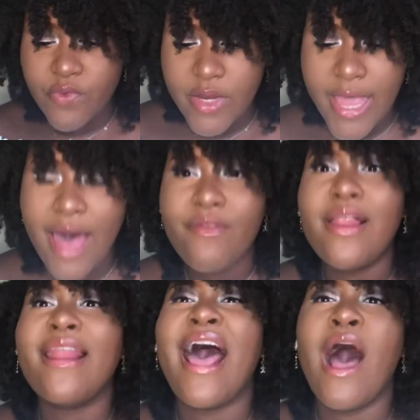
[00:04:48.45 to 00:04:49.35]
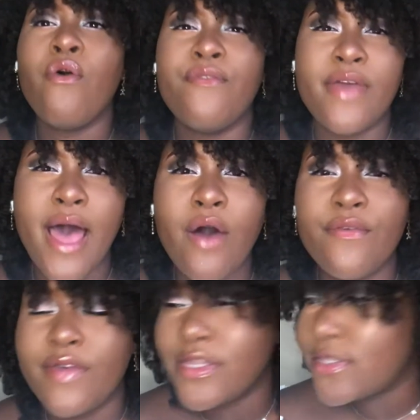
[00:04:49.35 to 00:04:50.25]
really have a lot of
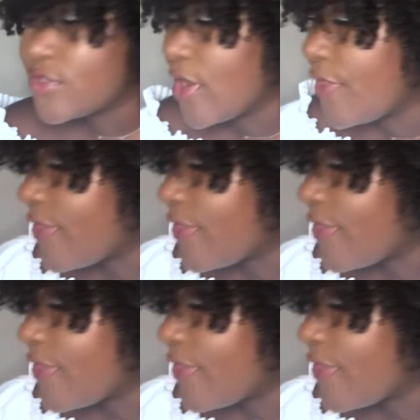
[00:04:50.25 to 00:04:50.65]
outfits, so I thought